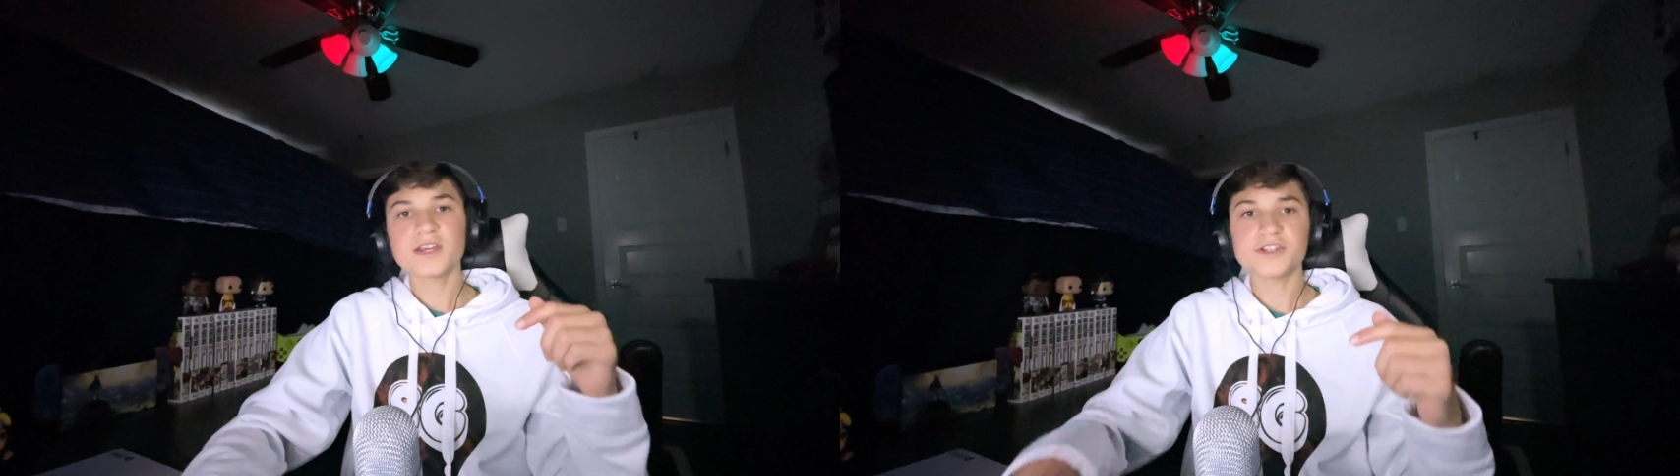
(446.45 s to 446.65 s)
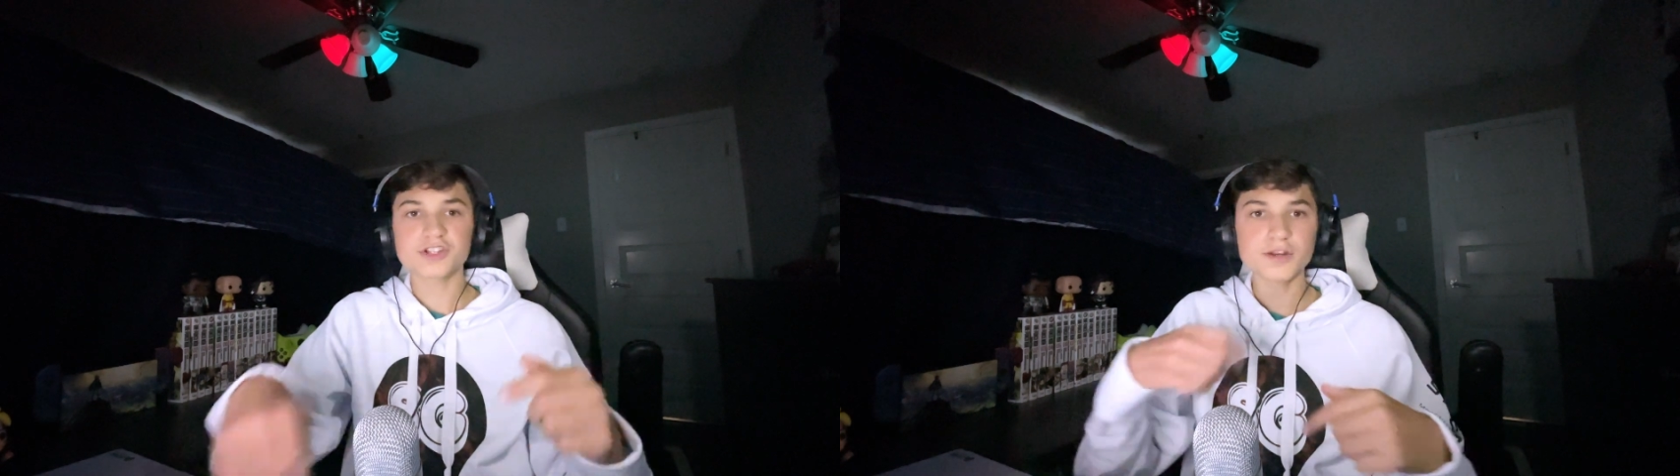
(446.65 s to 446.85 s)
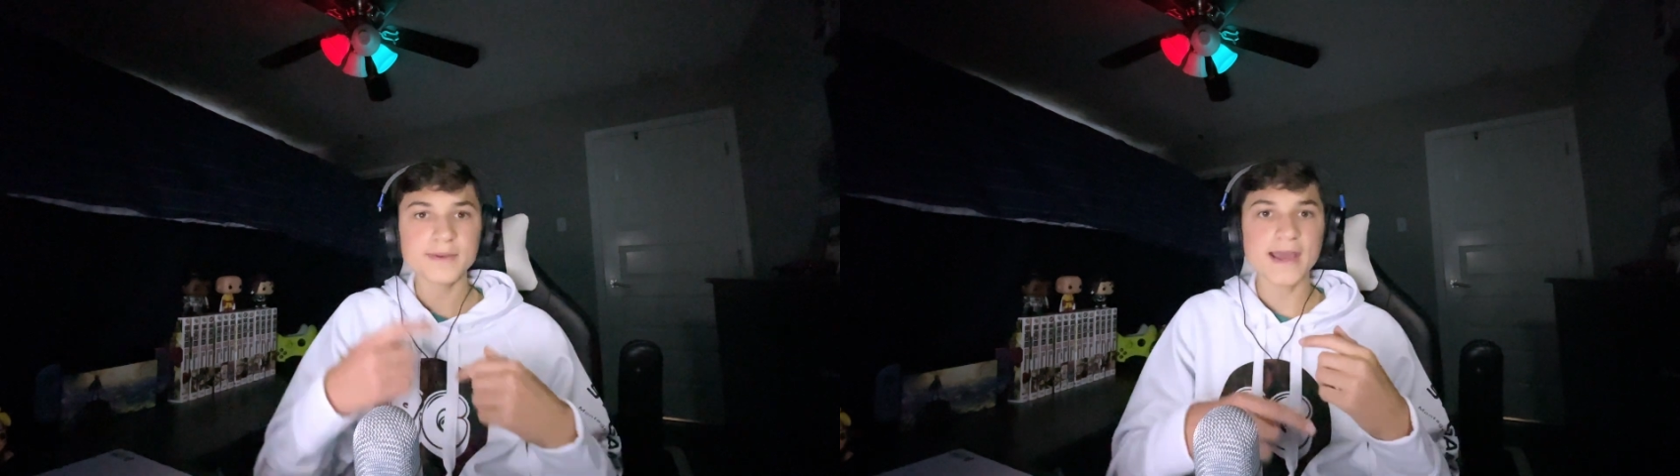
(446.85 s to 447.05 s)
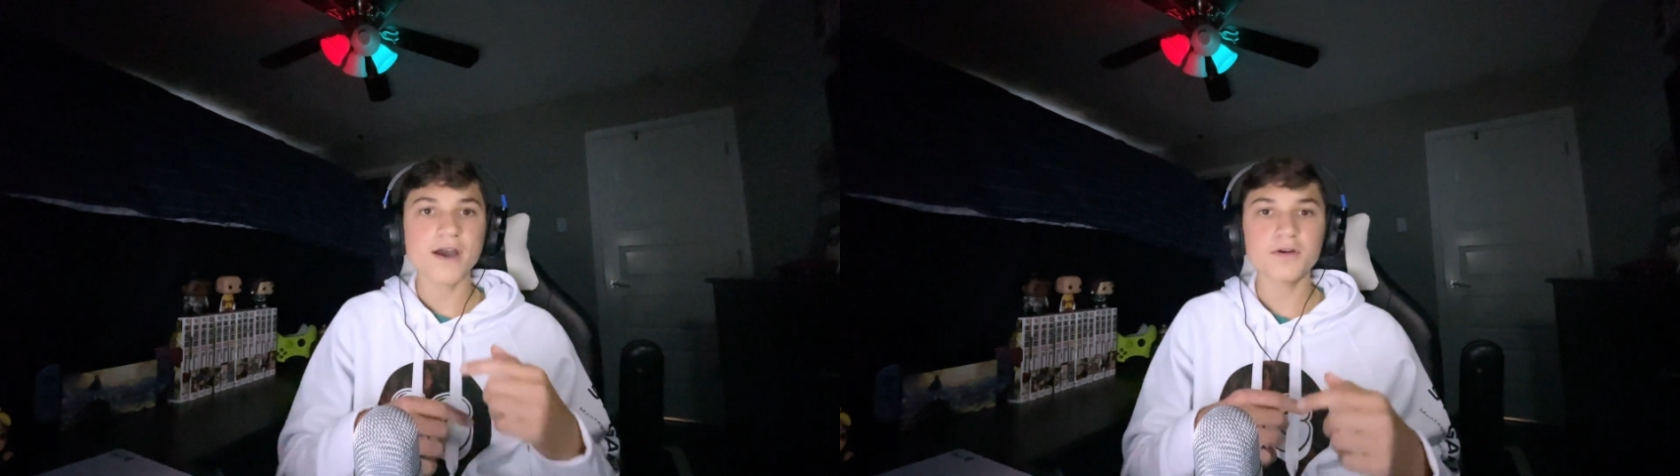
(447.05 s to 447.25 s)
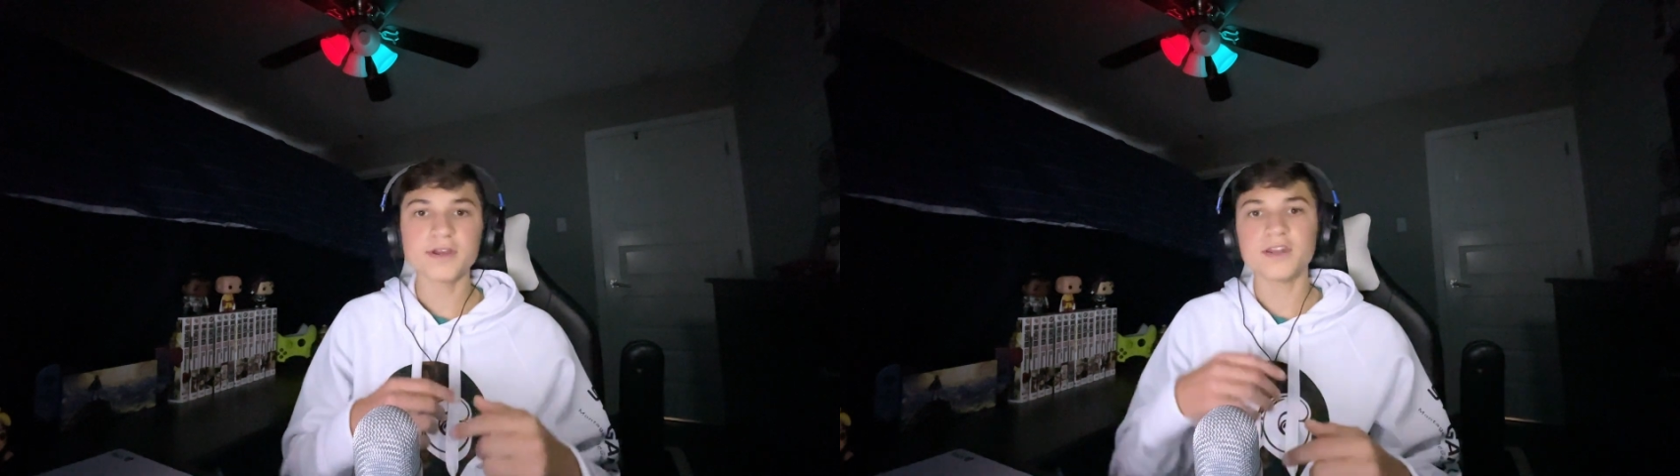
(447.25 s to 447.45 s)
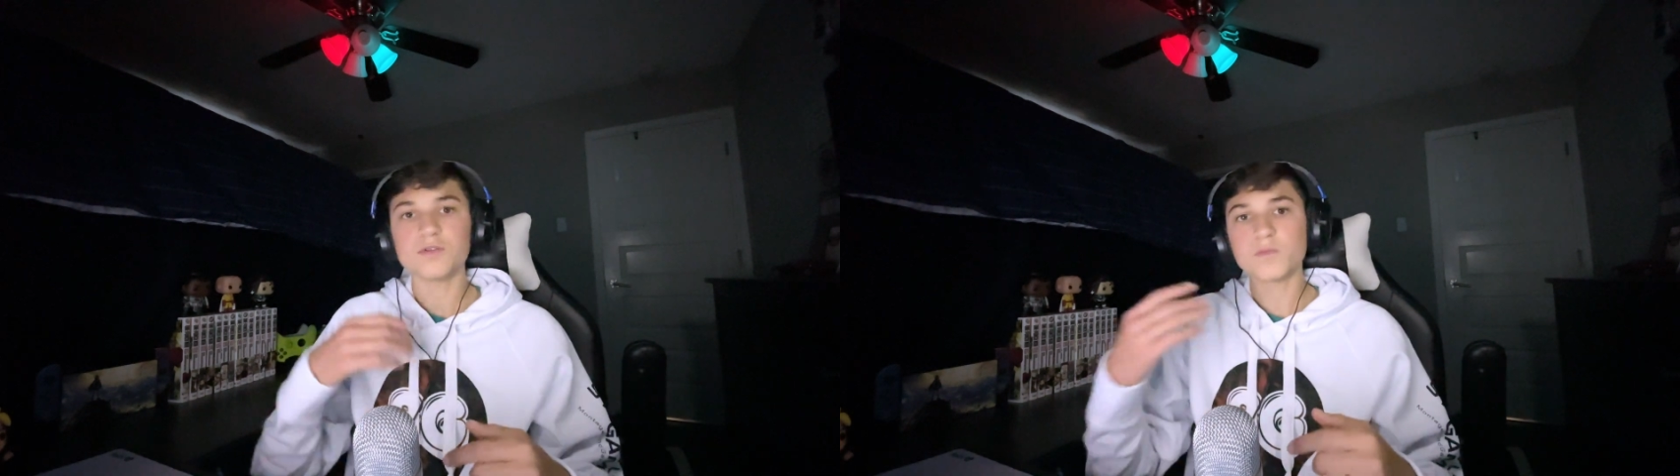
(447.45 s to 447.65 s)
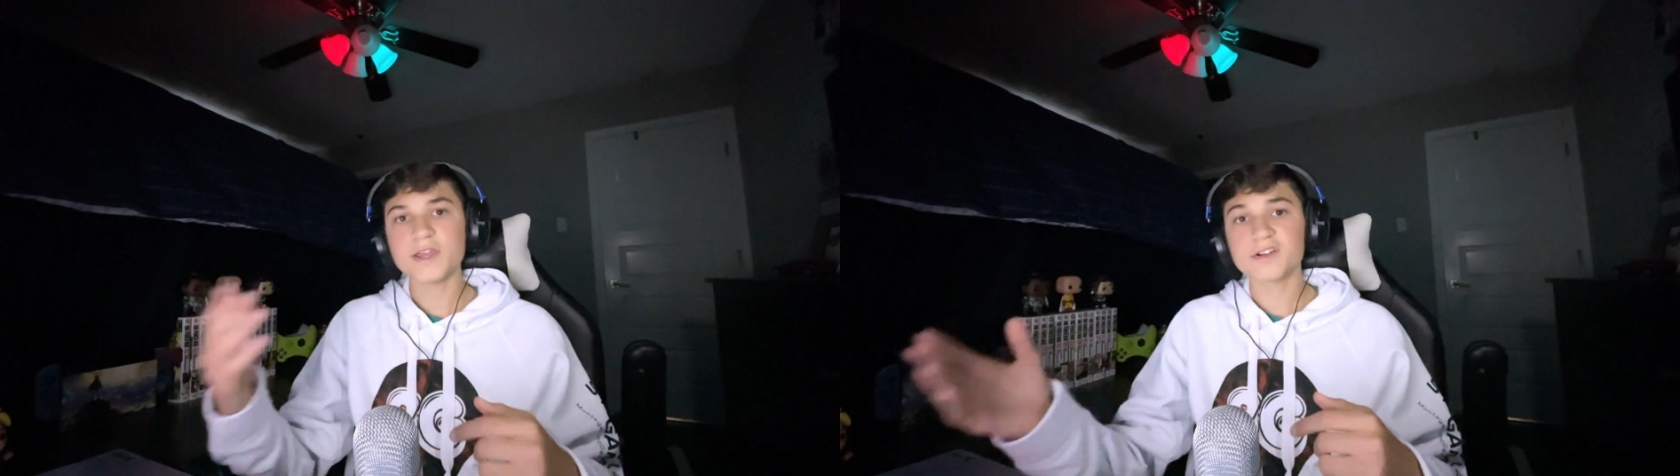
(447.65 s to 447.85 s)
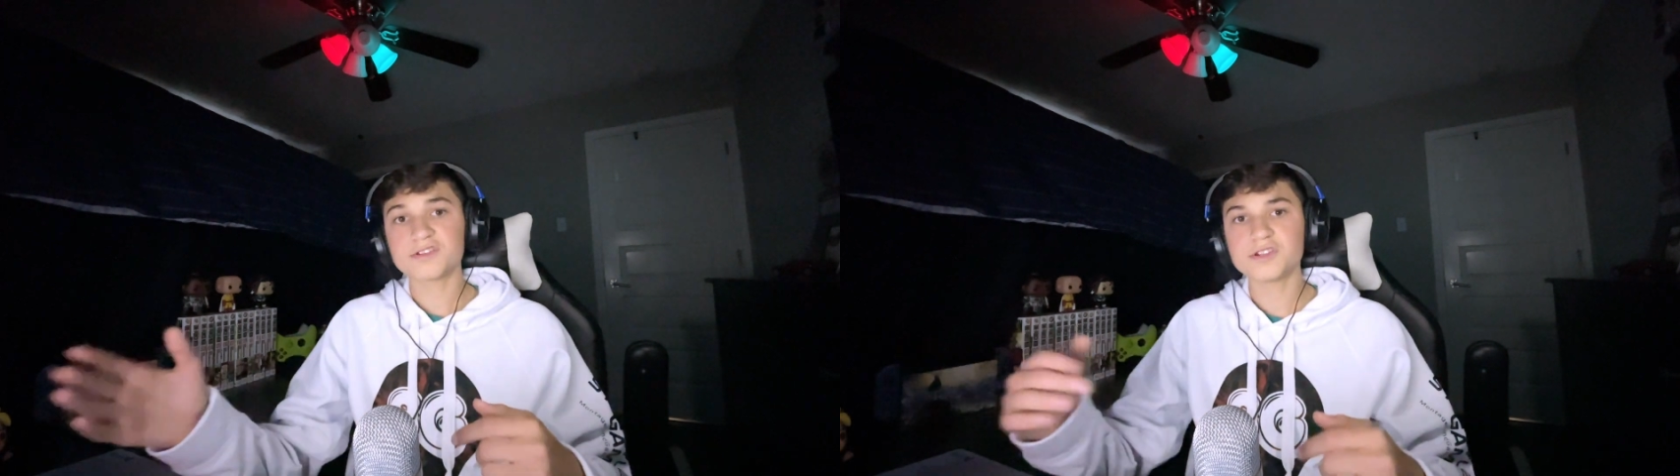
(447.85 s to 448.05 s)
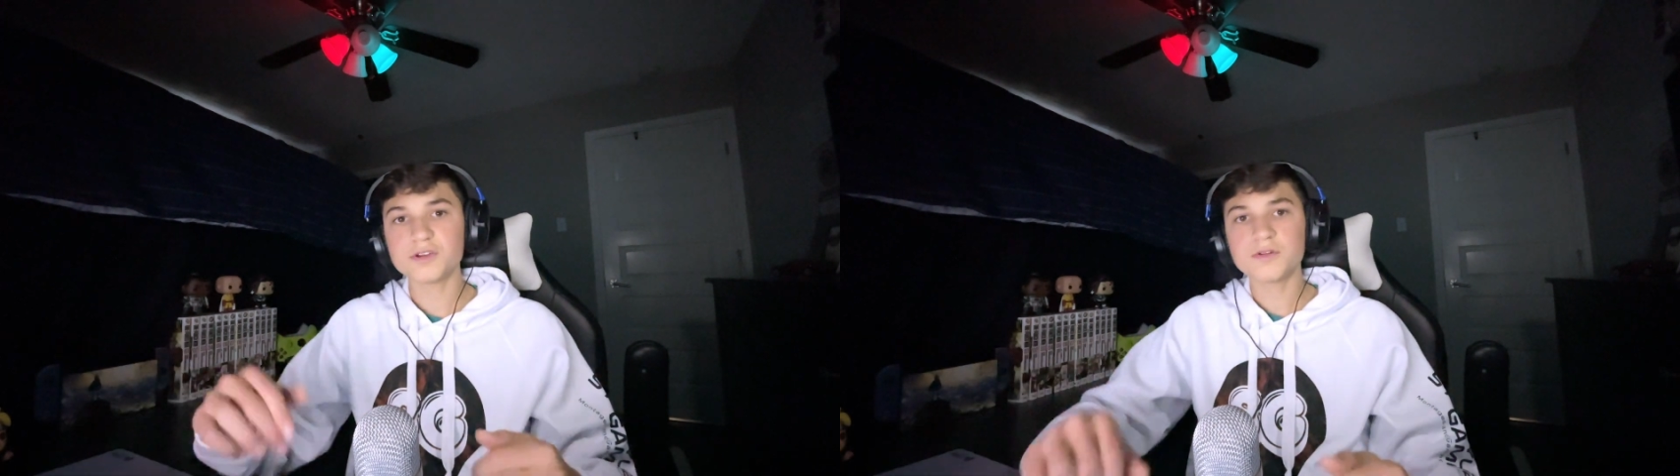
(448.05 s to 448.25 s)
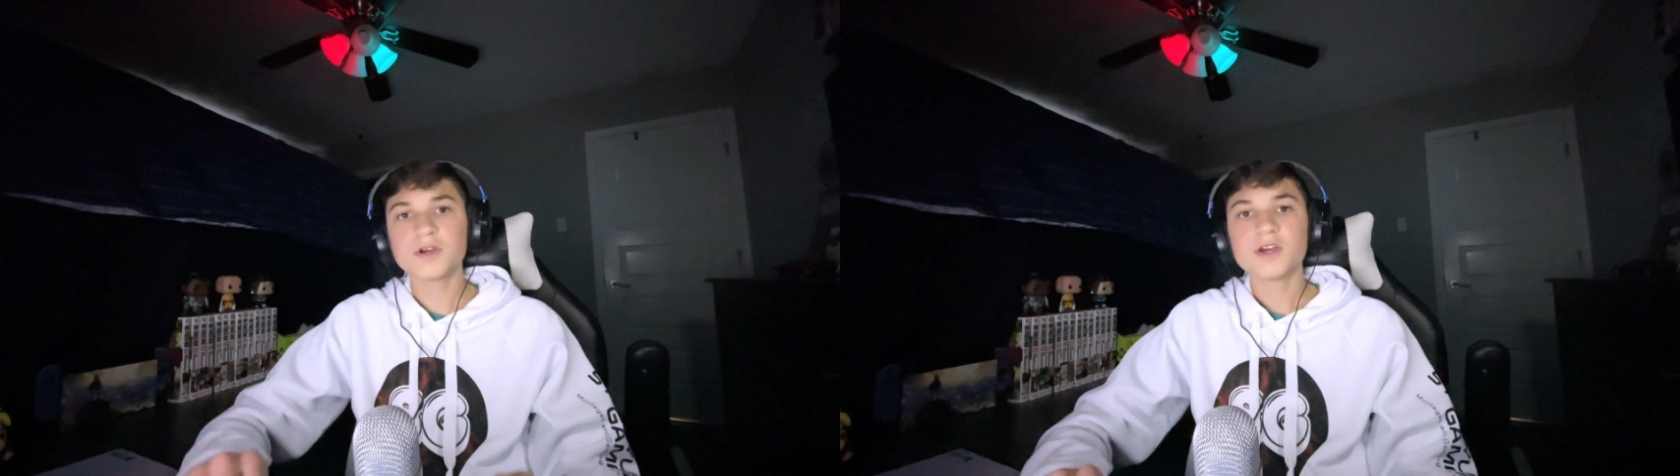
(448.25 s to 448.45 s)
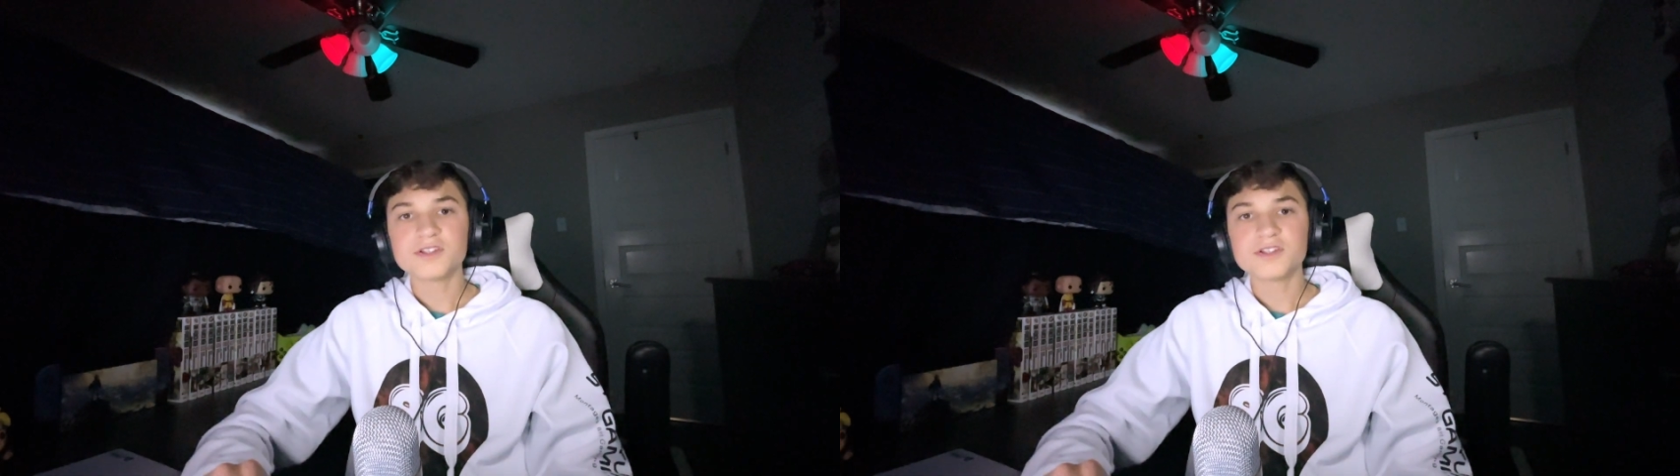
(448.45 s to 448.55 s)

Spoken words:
is going to be out in a week or two,